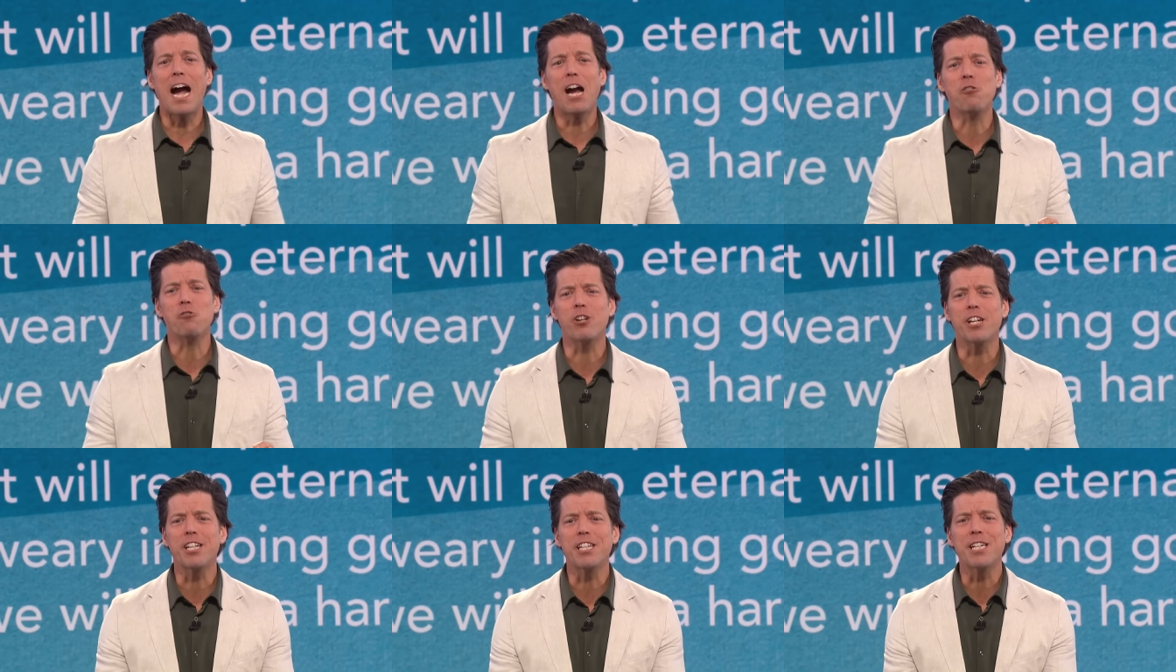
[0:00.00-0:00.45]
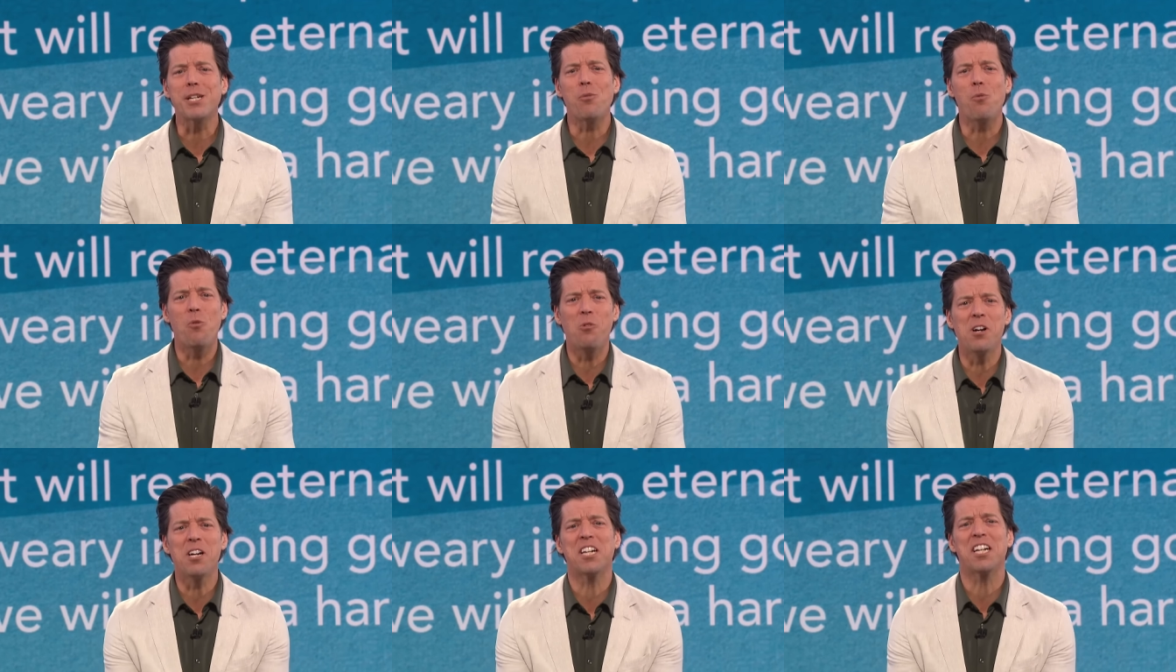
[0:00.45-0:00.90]
"I really
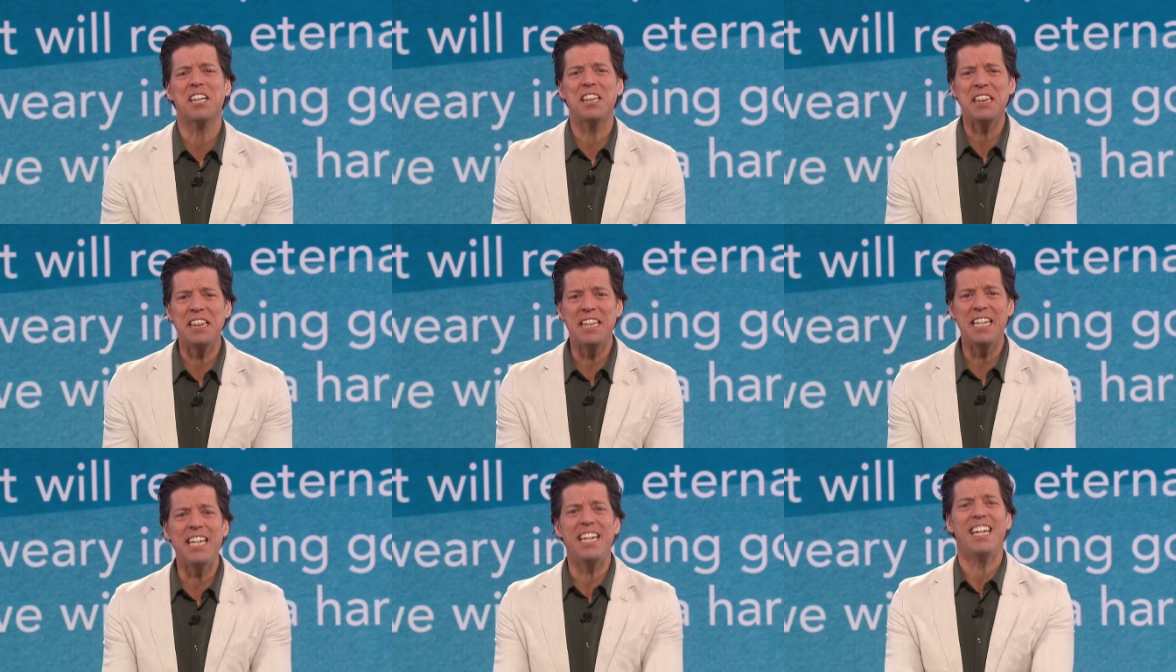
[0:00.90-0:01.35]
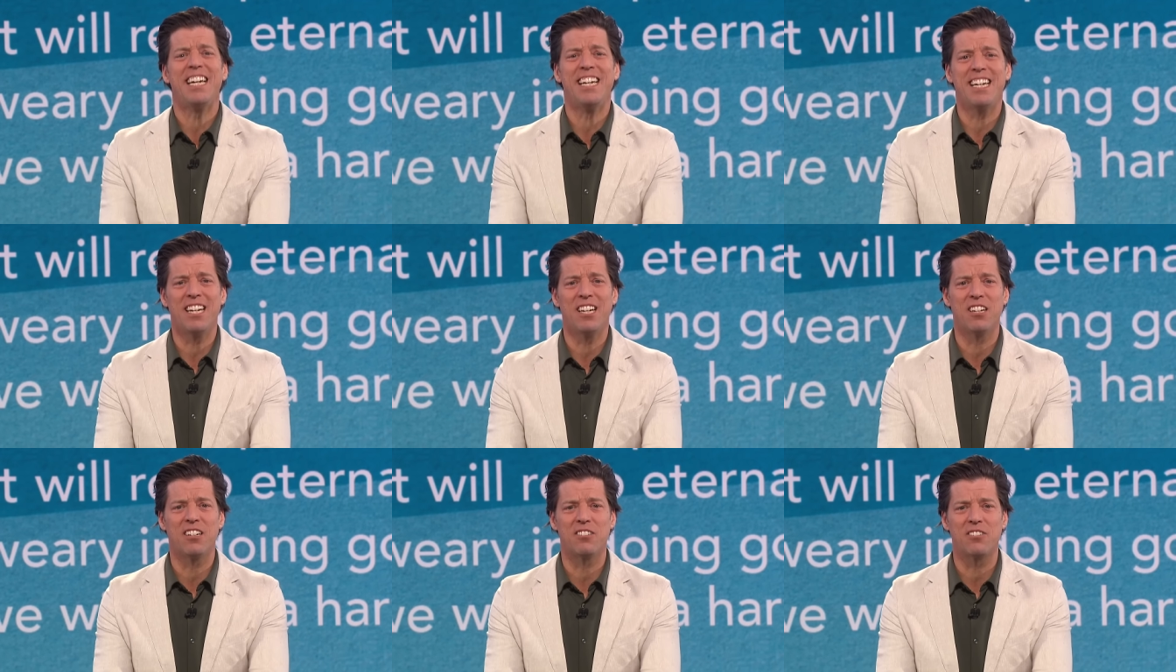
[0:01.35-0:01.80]
want to
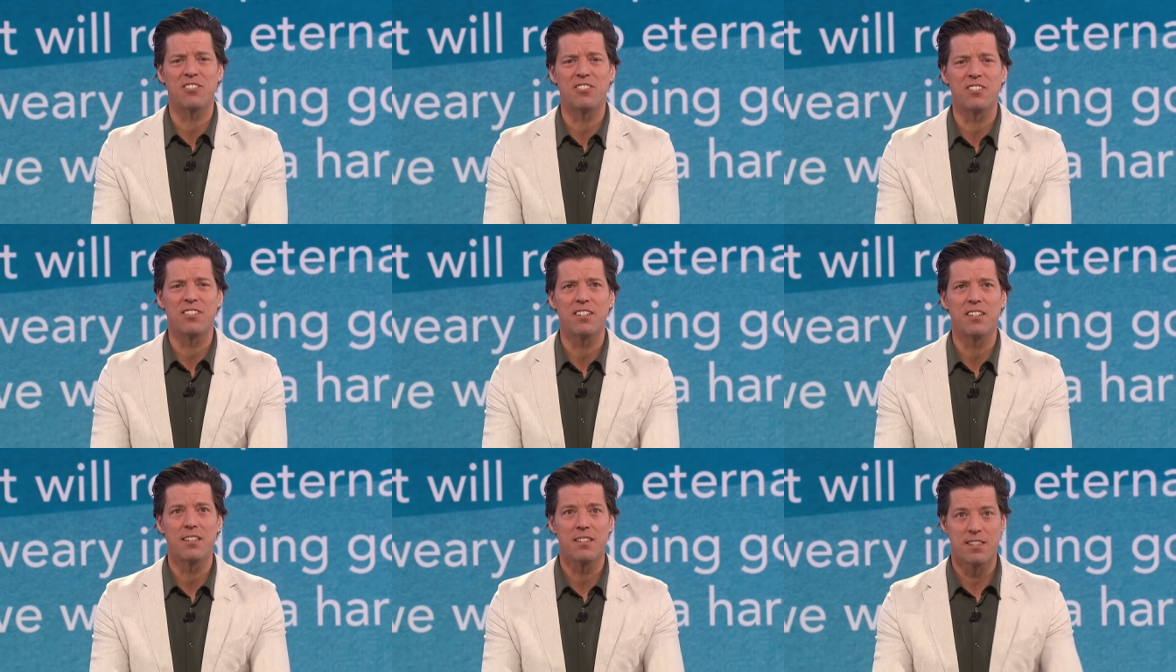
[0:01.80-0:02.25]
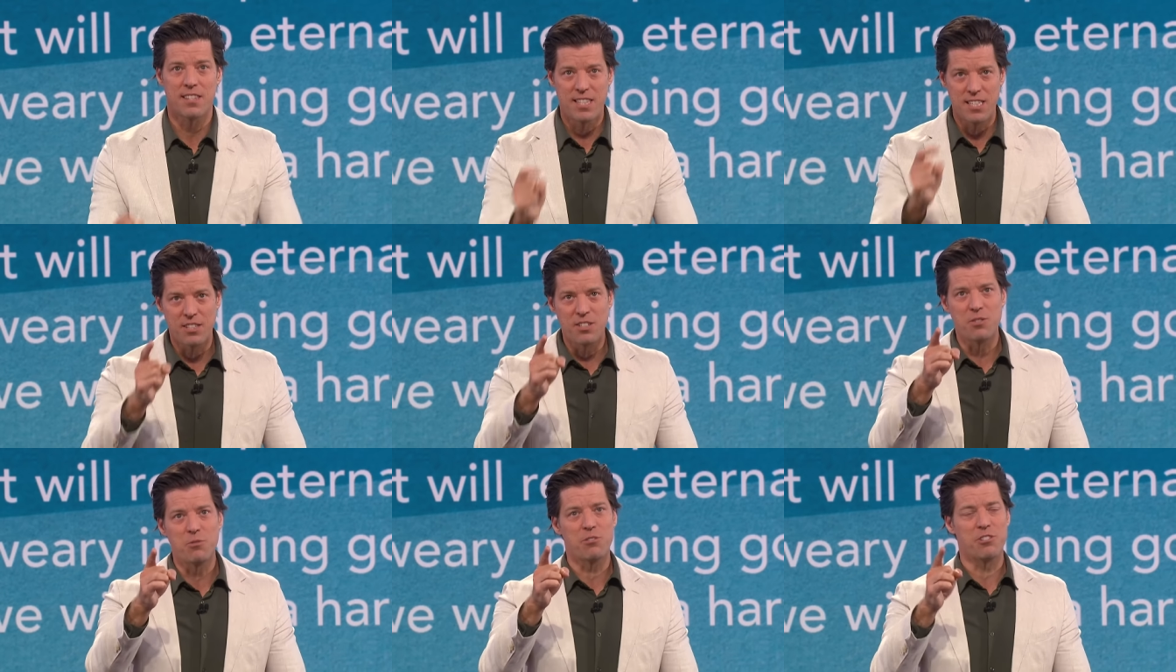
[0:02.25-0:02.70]
live."
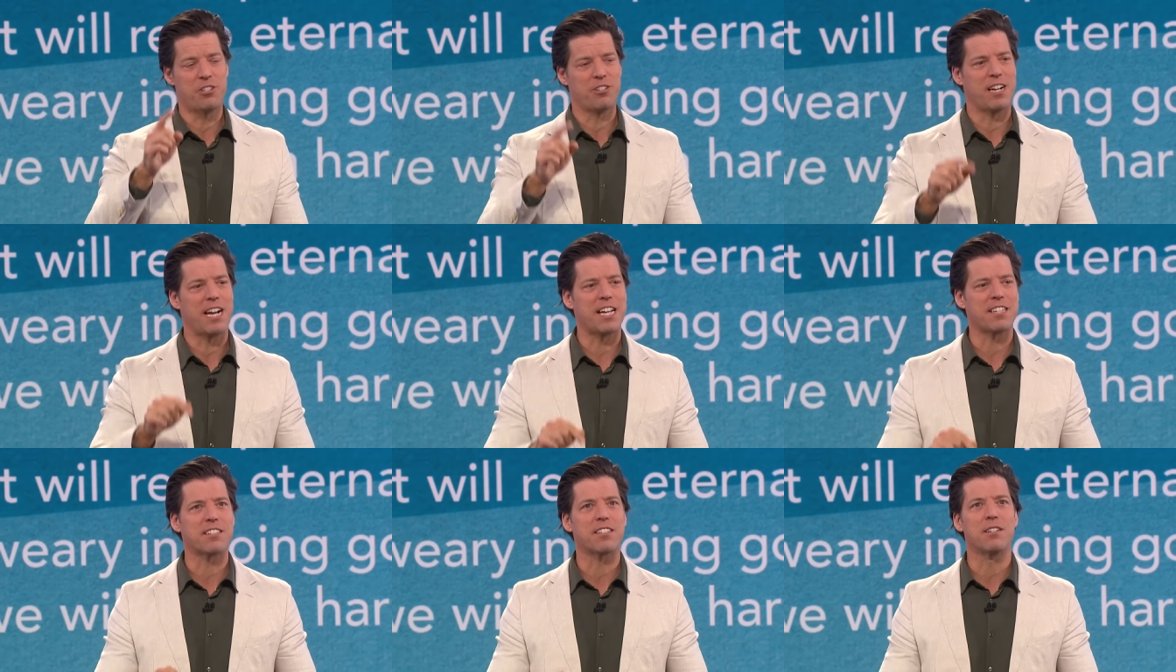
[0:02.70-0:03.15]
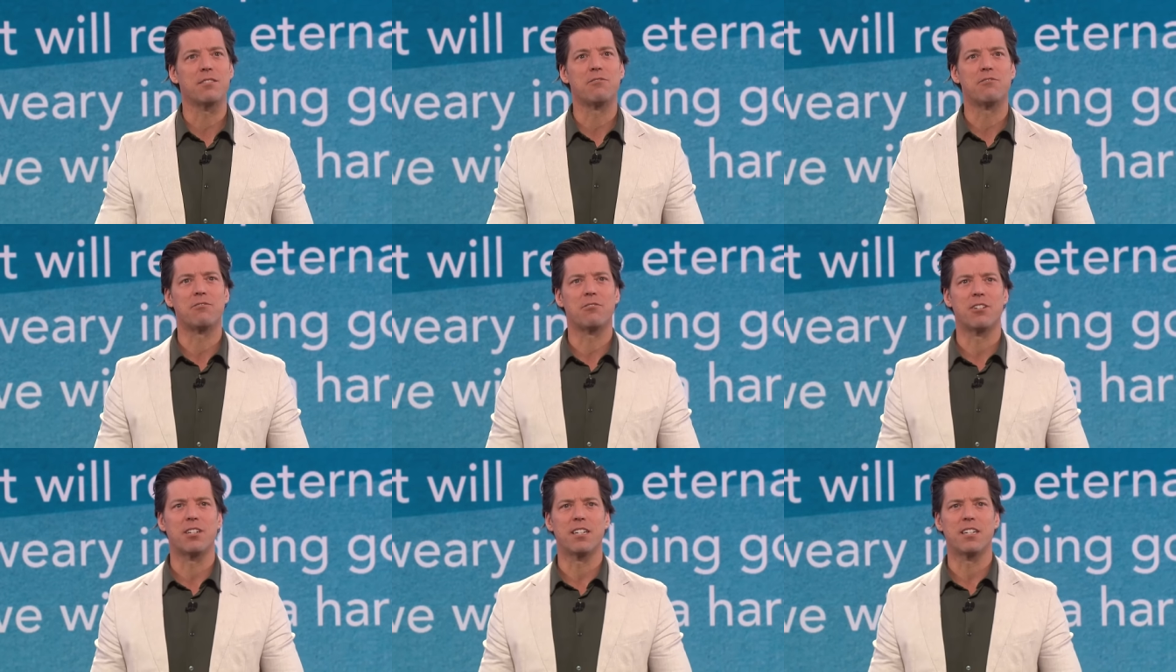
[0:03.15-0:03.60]
This is what you're asking
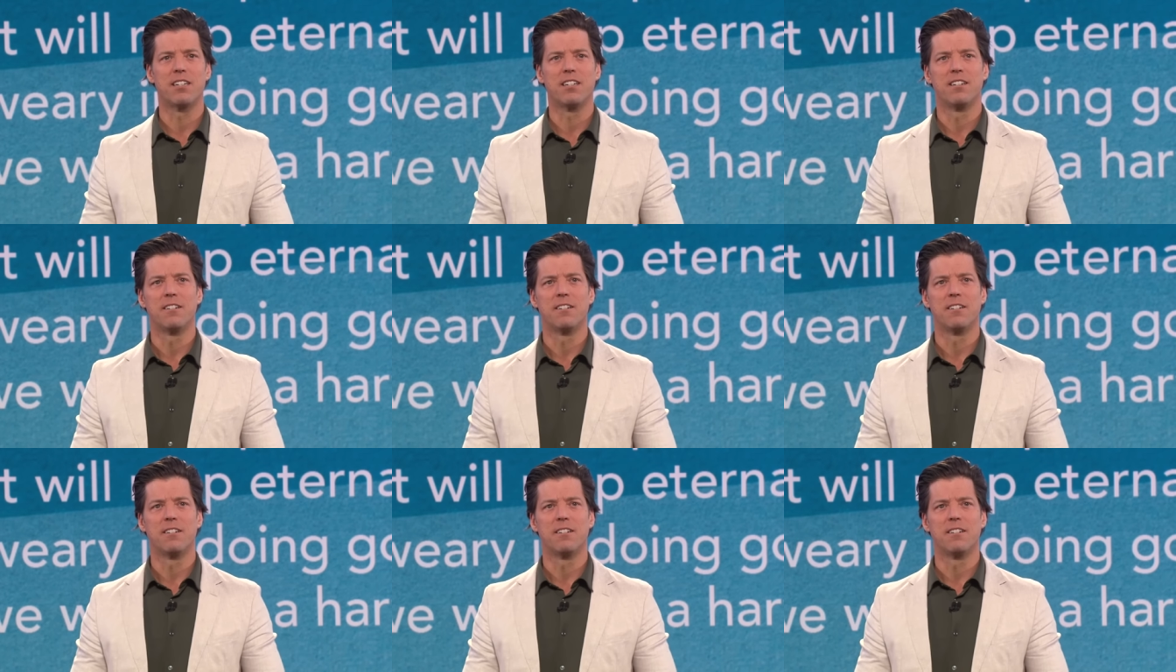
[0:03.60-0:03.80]
for.